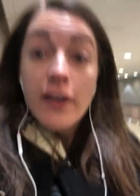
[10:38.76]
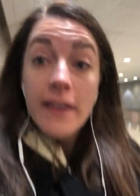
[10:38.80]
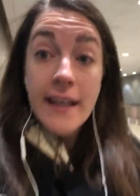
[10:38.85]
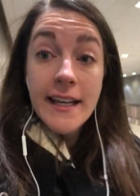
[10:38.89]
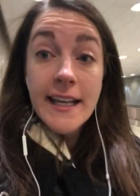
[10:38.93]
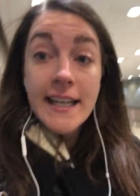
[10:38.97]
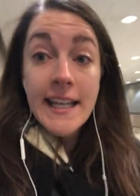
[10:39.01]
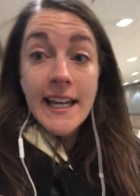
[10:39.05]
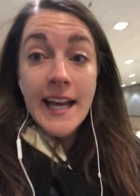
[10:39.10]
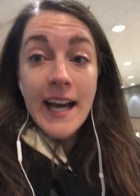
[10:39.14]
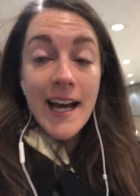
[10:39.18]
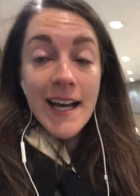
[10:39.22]
to the
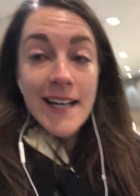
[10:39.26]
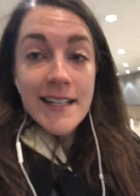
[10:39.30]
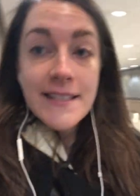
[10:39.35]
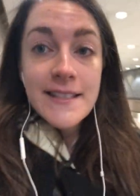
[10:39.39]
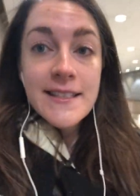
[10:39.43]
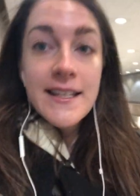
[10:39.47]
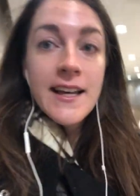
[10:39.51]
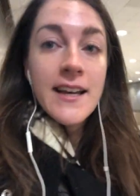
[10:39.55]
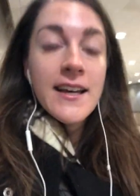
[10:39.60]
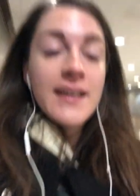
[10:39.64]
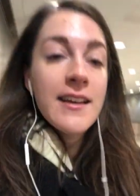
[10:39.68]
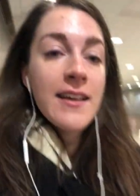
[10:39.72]

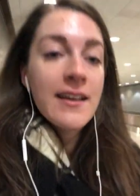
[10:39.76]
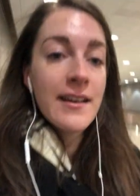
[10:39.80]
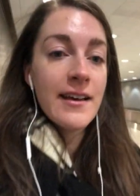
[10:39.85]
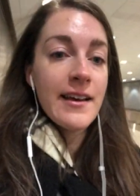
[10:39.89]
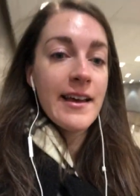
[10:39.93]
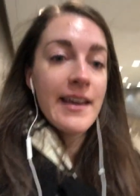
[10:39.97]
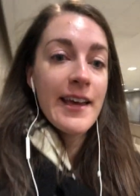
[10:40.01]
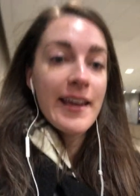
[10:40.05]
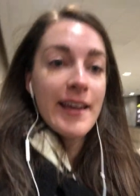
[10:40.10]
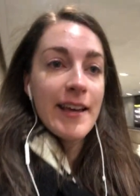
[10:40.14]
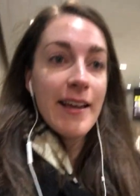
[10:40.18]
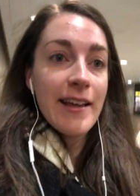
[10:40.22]
kiosk
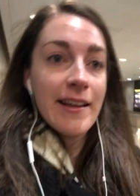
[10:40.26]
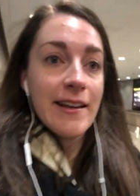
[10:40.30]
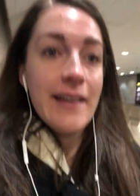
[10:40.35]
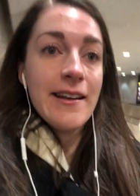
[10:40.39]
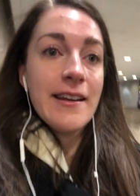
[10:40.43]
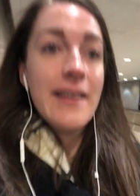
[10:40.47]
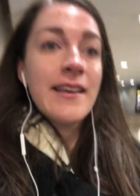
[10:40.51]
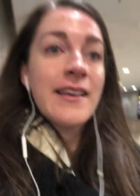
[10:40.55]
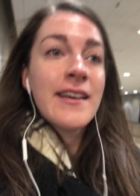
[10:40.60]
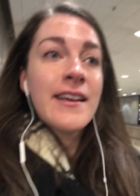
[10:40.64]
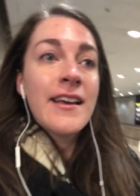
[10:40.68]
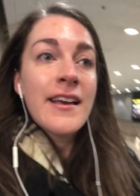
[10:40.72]
and
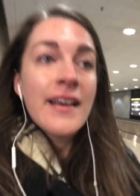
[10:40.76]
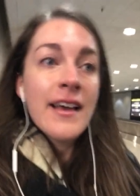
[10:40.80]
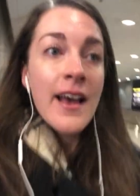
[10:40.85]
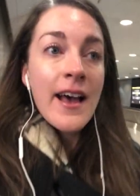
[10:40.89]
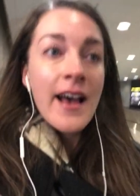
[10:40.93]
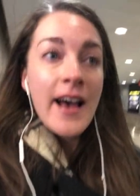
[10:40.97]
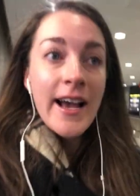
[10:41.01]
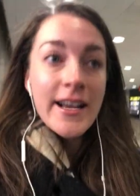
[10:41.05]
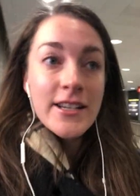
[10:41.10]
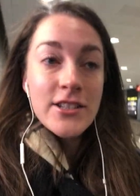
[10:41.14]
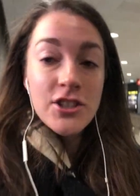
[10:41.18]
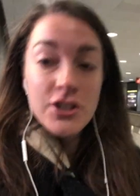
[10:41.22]

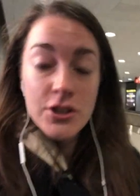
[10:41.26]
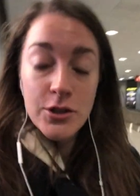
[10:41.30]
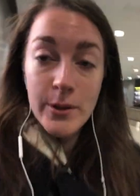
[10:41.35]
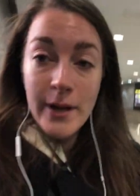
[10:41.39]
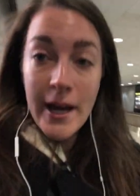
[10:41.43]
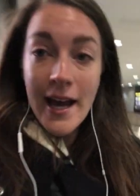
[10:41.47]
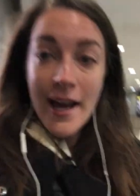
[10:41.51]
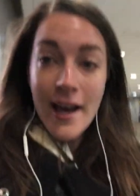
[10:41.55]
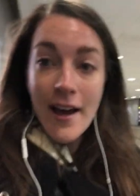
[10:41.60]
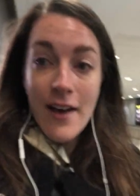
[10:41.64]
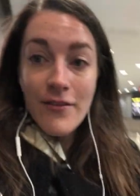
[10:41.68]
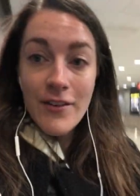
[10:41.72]
I do
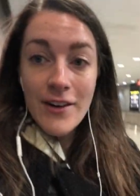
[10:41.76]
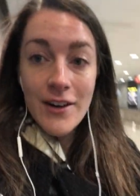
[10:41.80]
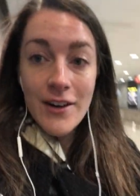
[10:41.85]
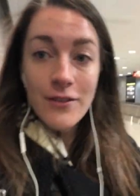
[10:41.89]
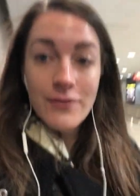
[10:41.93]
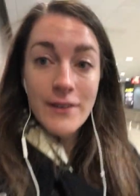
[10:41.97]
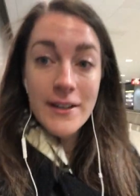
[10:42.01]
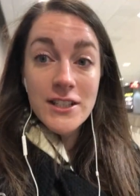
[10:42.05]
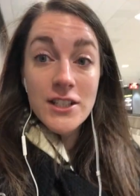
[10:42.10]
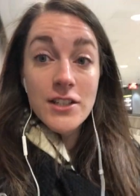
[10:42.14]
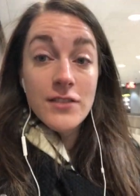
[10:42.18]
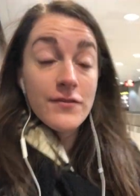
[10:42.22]
have a
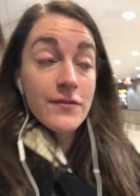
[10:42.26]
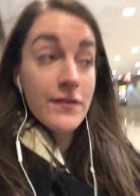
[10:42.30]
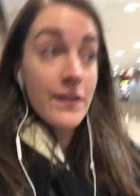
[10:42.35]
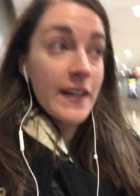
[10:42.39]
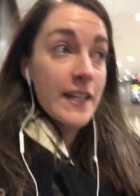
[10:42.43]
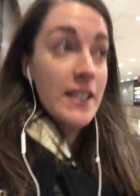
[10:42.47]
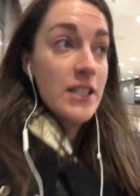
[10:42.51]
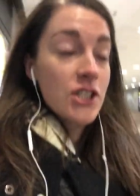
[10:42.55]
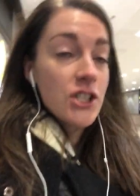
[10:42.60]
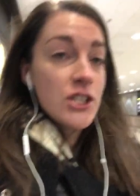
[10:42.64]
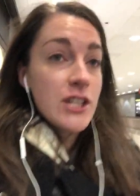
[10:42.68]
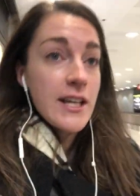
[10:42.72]

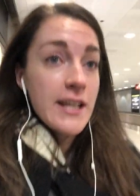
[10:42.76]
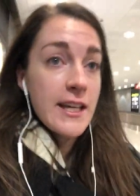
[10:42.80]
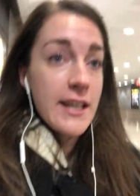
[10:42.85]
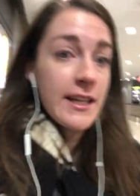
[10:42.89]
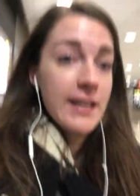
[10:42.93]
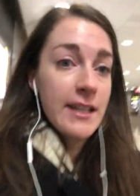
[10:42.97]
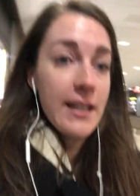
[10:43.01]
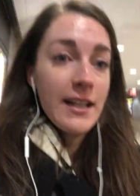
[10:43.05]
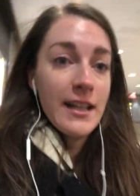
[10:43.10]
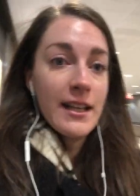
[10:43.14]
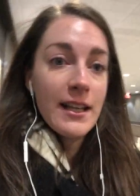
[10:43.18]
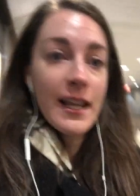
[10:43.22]

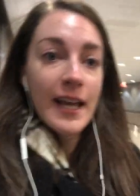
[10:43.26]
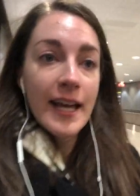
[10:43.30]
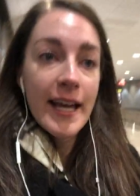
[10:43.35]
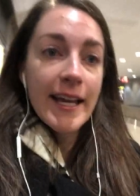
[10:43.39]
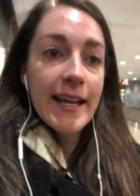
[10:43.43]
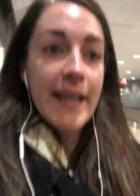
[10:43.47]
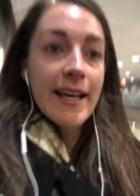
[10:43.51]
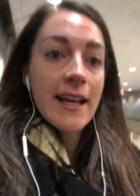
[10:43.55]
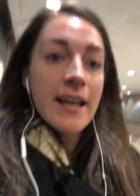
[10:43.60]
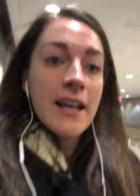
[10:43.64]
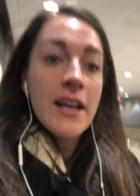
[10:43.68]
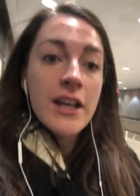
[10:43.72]
reservation like
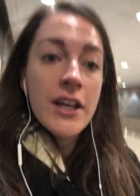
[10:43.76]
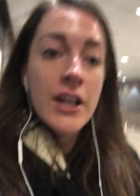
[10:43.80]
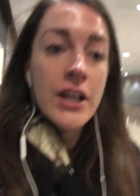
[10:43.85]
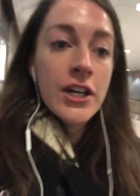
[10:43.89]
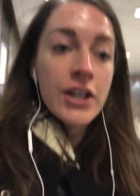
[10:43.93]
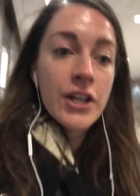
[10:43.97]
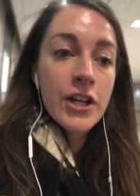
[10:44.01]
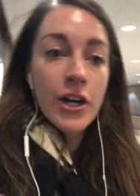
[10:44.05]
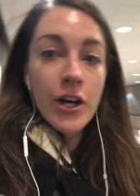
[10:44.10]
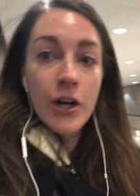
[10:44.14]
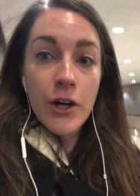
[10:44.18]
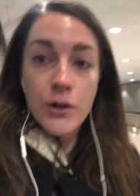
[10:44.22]

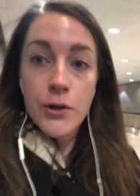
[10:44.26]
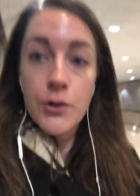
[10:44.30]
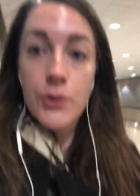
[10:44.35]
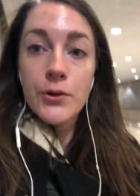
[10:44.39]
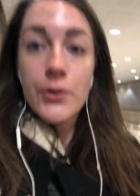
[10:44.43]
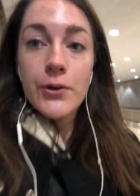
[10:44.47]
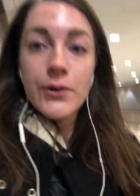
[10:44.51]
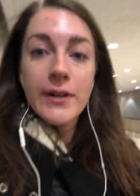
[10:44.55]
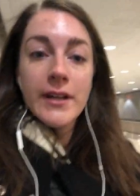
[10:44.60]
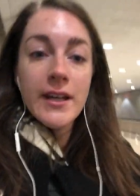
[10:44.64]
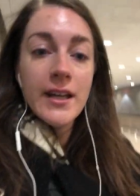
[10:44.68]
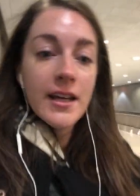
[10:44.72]

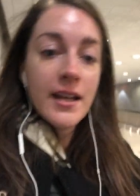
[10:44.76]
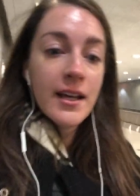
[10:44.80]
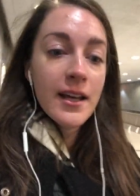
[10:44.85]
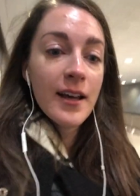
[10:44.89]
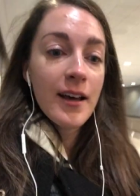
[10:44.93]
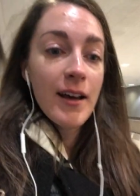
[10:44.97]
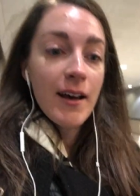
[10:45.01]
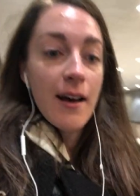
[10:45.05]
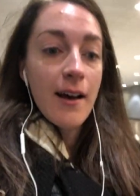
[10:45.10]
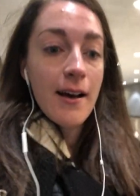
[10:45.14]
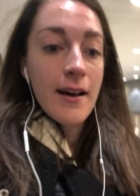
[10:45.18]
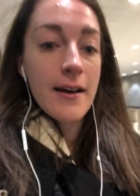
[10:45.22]
code,
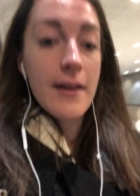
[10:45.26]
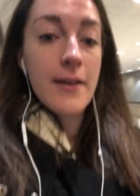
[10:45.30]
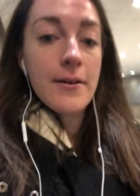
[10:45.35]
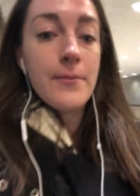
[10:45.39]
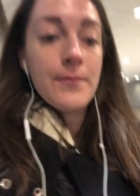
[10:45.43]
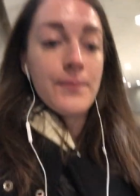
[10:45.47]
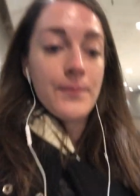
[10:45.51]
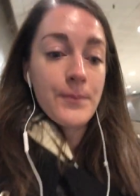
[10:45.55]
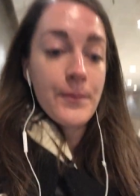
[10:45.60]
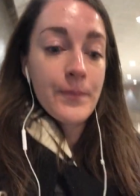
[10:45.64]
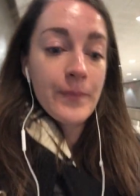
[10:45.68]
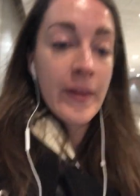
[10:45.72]

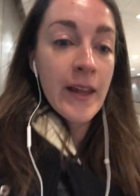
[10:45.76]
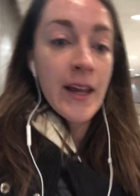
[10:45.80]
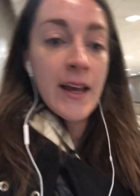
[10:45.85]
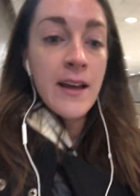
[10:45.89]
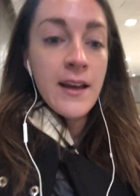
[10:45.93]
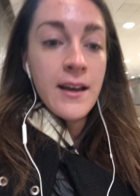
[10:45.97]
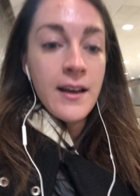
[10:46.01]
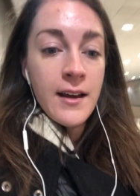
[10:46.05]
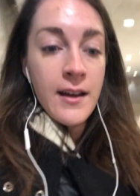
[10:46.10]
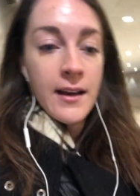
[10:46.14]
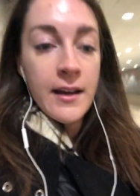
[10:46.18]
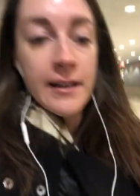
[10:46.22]
um,
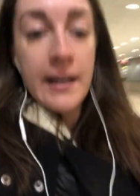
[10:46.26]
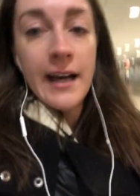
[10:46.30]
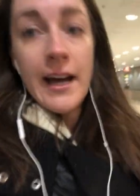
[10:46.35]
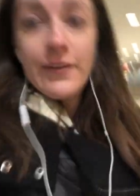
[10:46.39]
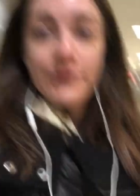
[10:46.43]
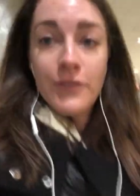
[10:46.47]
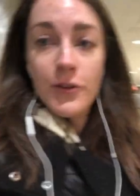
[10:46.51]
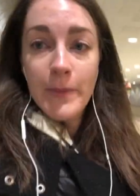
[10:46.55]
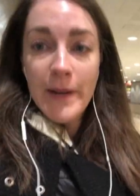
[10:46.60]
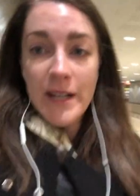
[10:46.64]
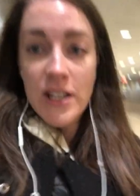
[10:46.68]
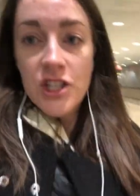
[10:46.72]

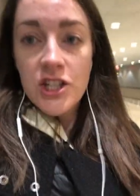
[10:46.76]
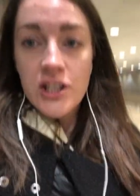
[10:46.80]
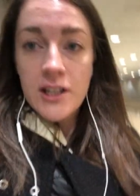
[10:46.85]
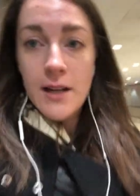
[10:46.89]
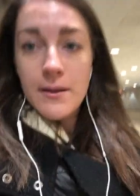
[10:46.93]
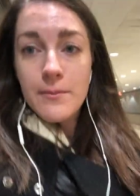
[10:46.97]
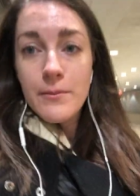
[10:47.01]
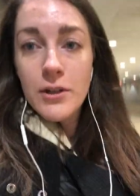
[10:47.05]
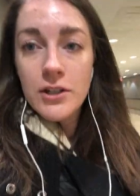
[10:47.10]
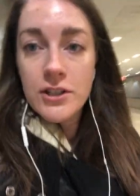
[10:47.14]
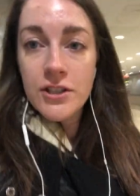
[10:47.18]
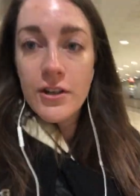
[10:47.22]
confirmation
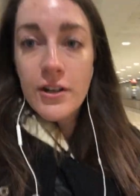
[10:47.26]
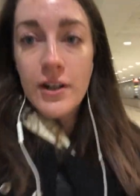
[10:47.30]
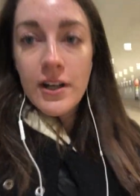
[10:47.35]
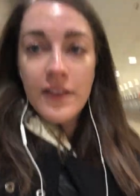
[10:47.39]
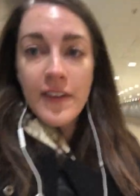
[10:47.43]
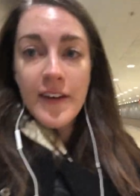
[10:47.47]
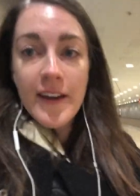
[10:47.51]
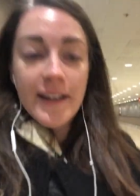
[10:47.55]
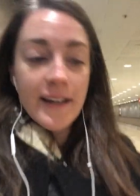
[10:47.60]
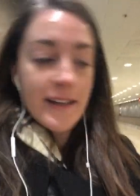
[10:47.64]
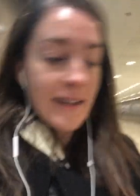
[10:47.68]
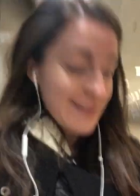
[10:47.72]
number sort of
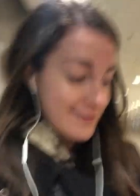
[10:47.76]
thing.